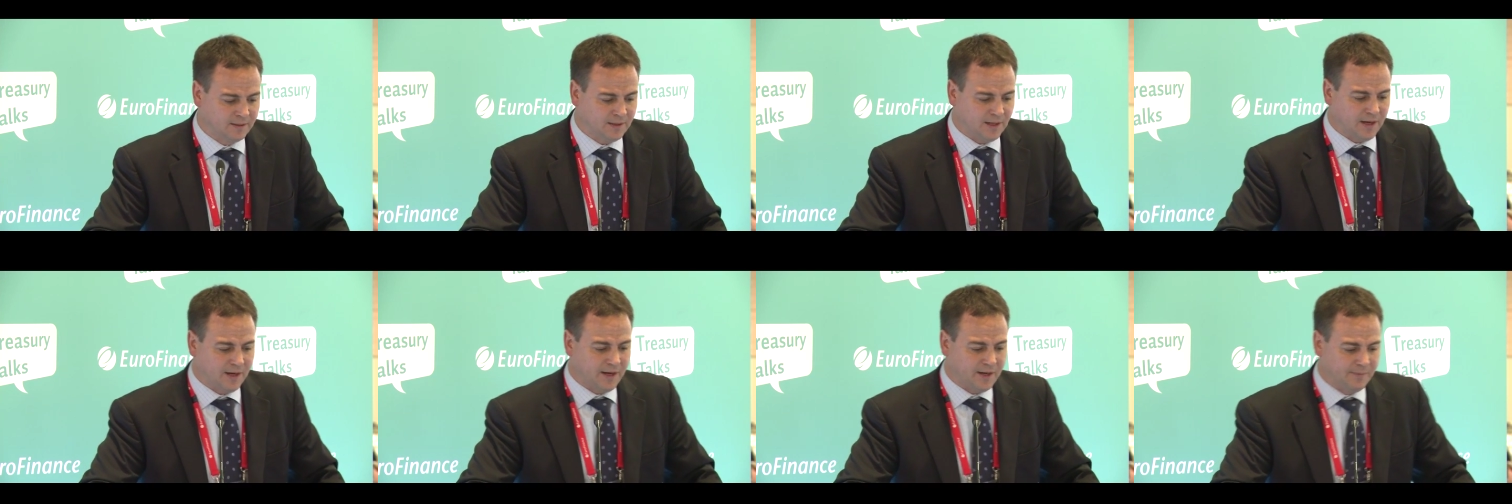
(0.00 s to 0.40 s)

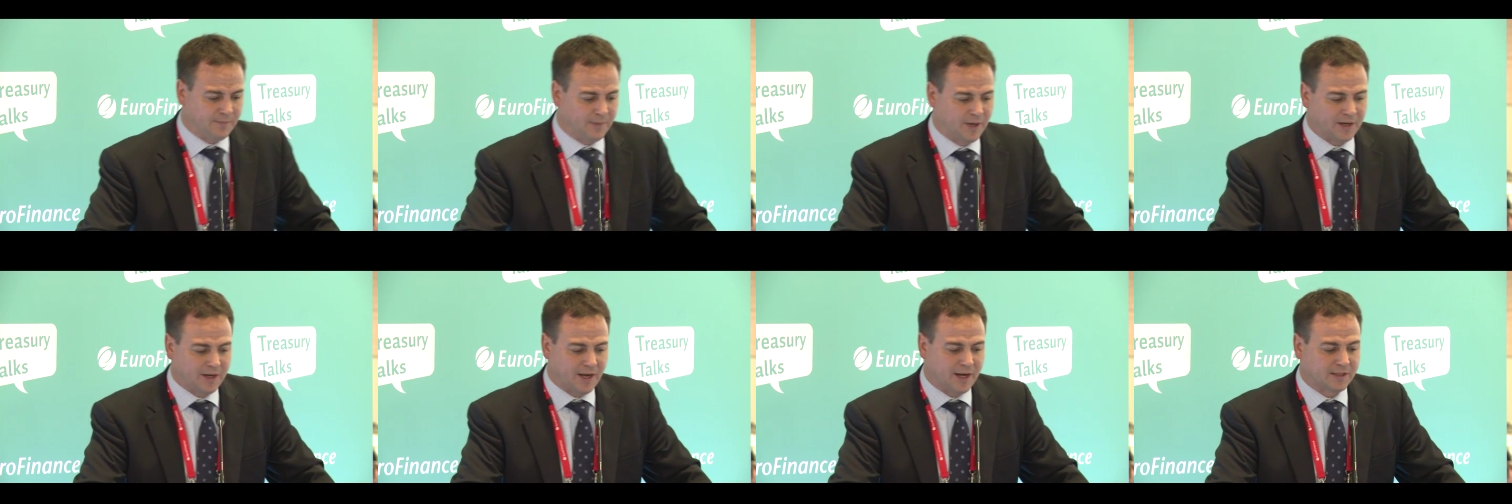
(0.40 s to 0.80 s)

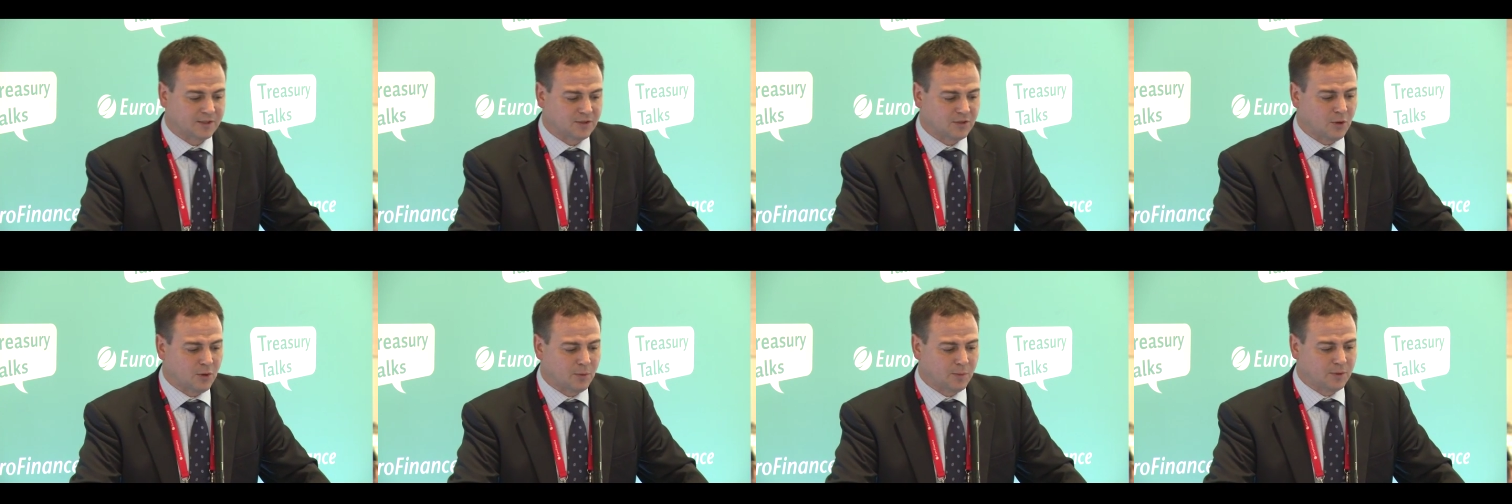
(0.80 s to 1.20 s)
On
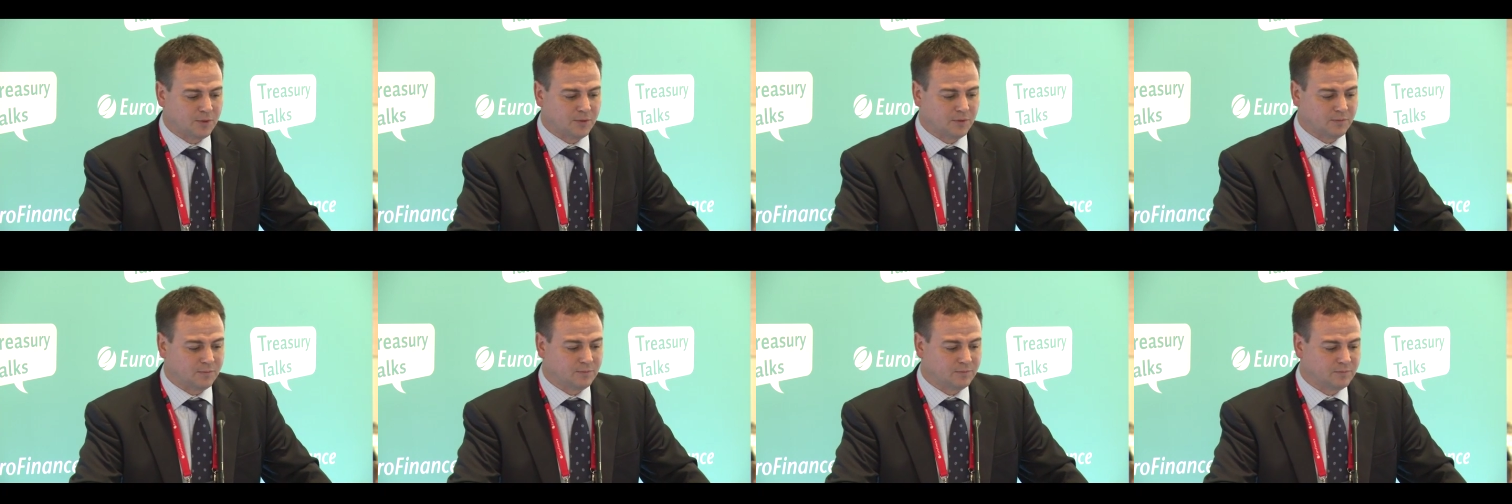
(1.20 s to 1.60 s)

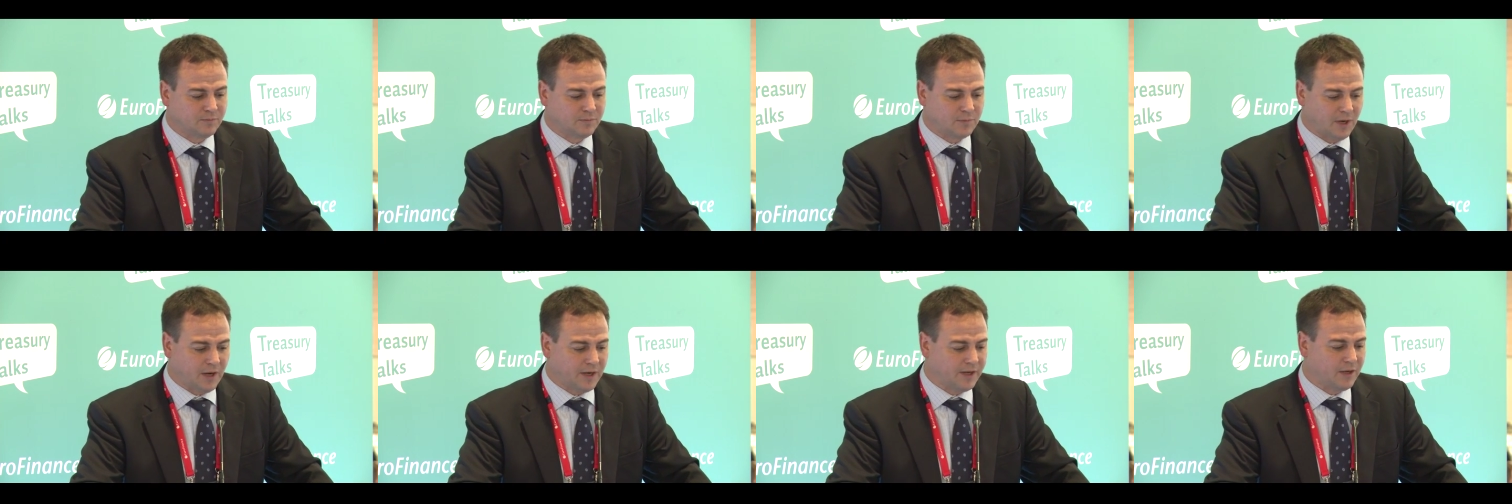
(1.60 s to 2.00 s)
April
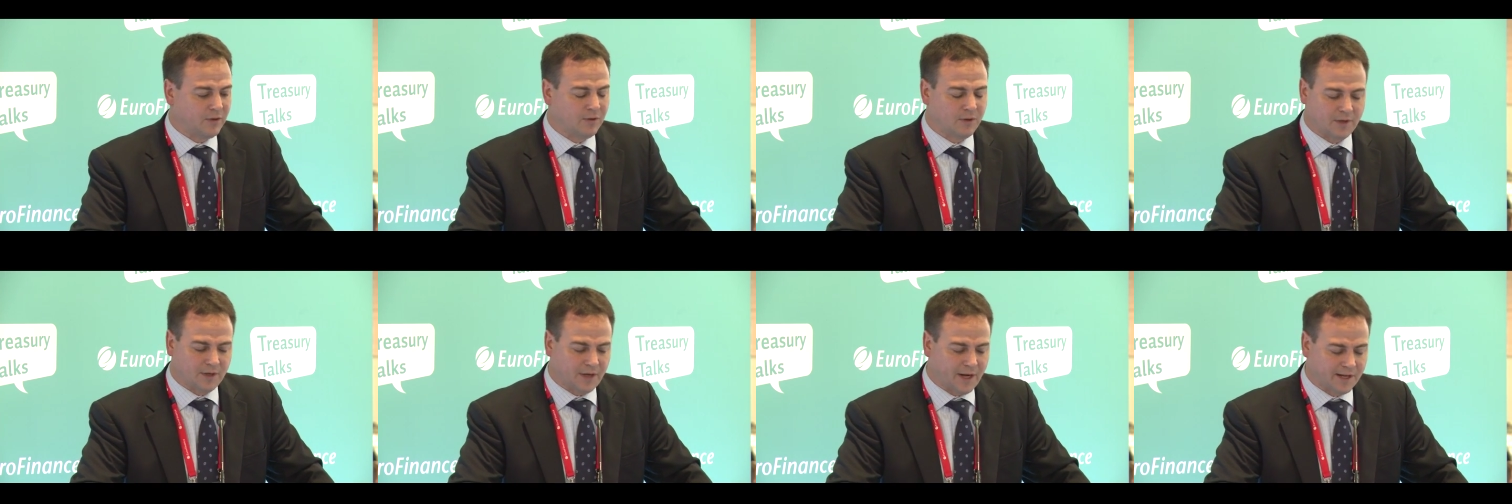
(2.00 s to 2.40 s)

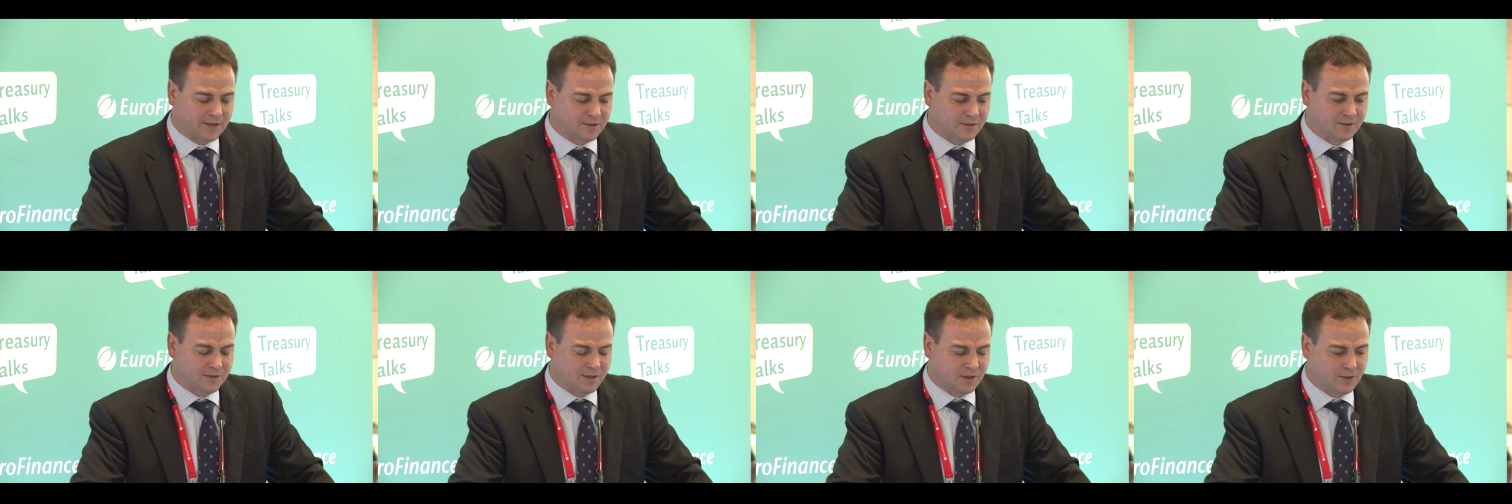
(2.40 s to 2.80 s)

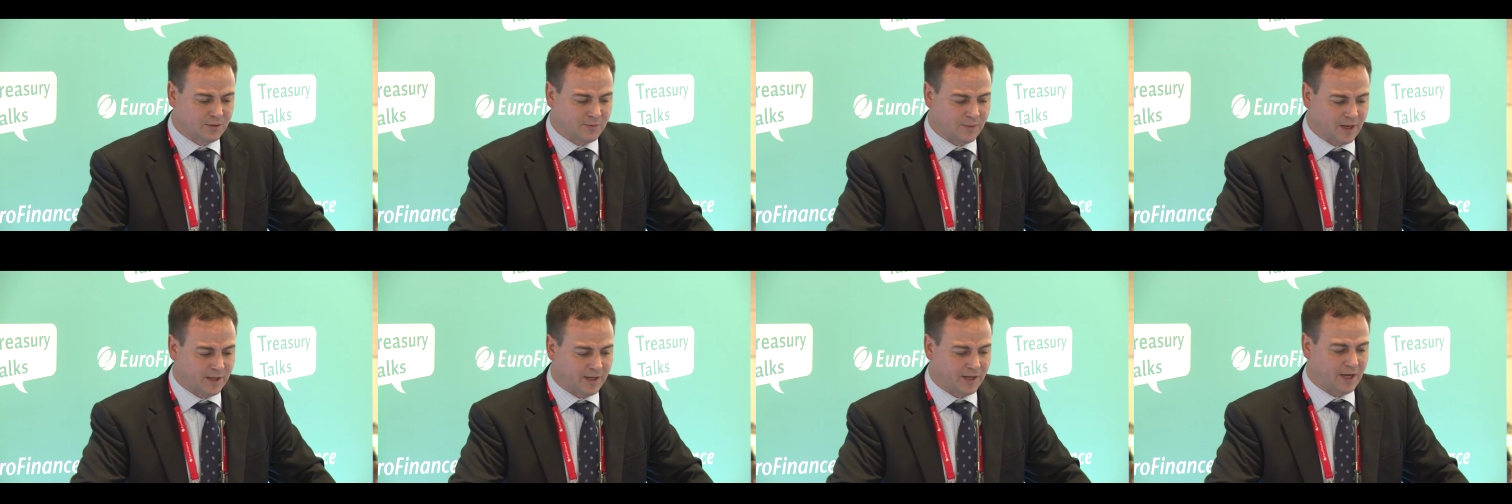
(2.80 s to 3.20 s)

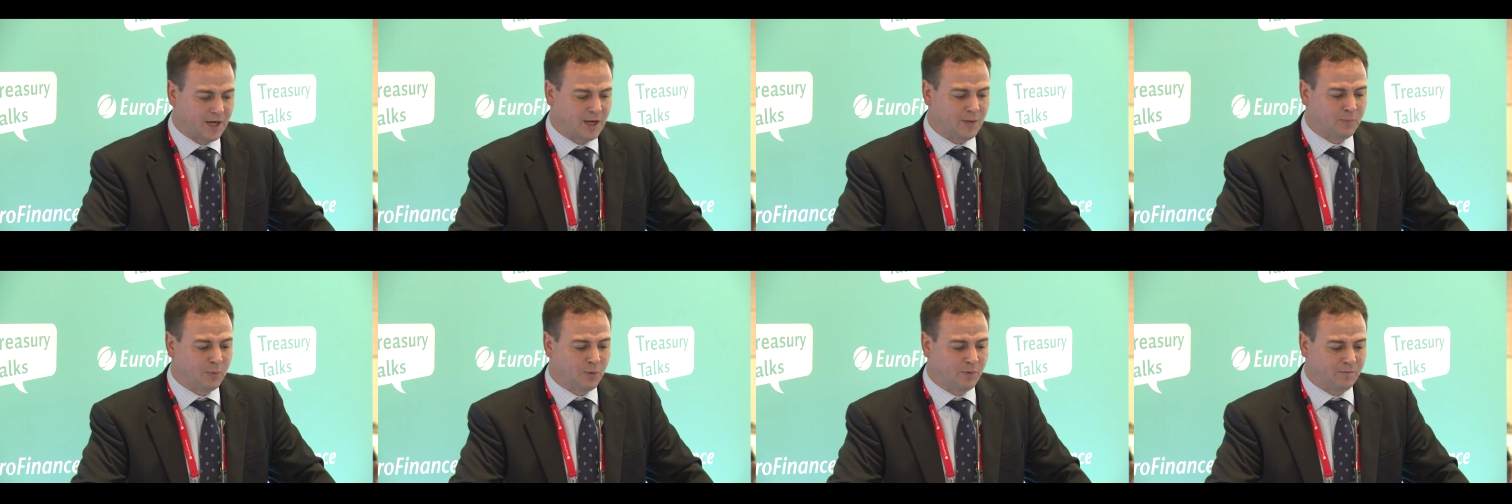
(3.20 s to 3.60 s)

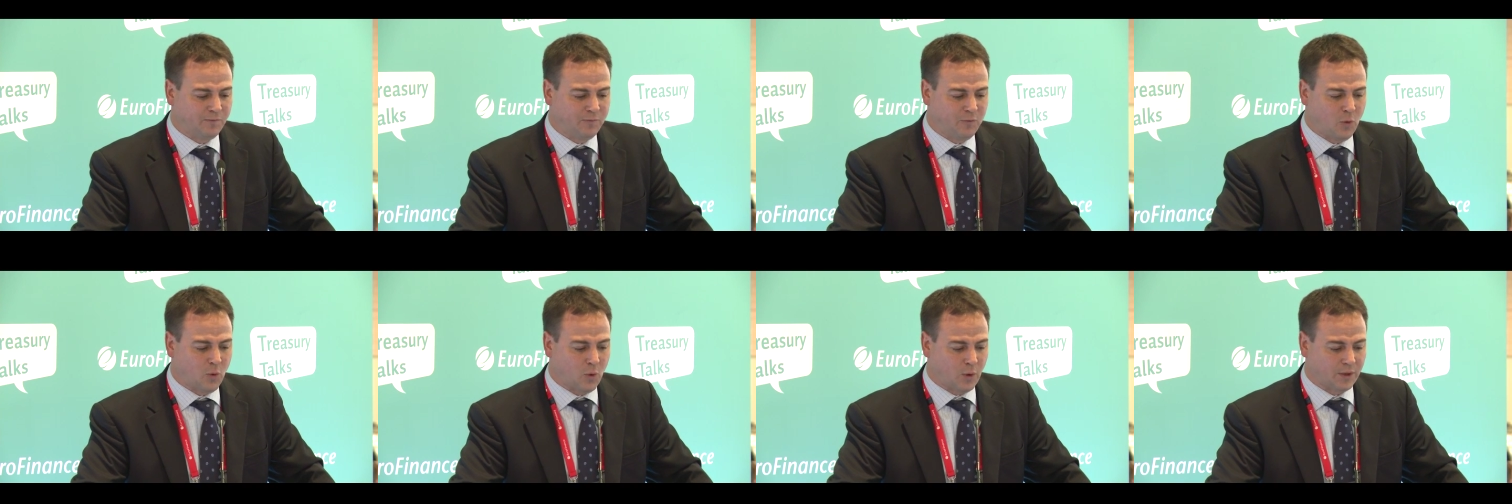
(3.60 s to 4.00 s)

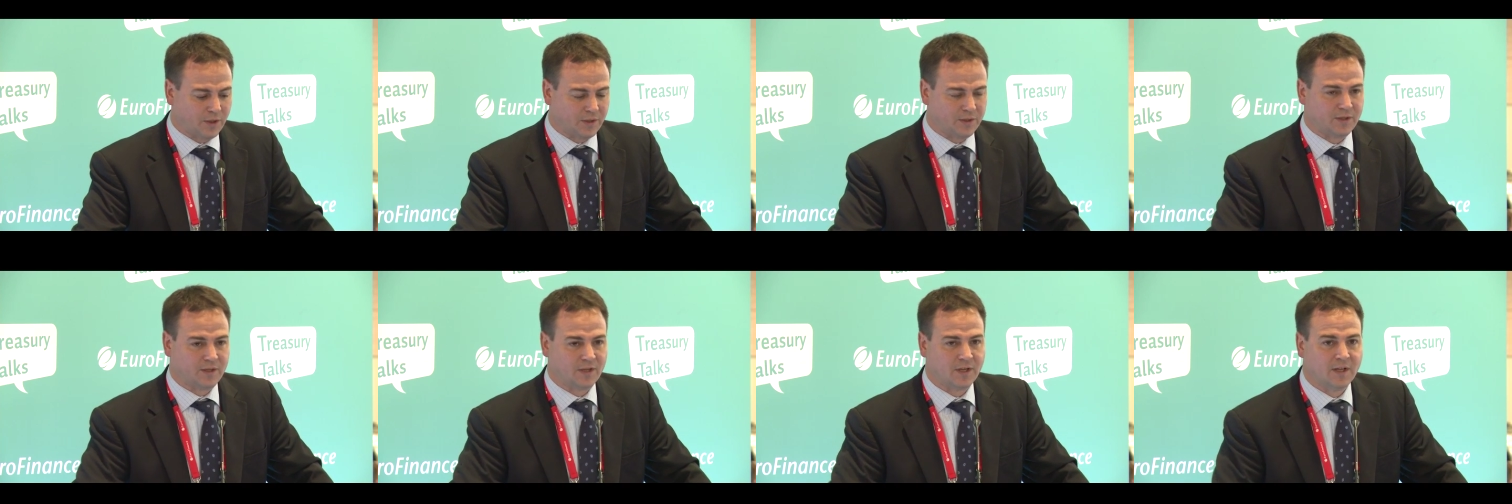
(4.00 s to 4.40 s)
4th,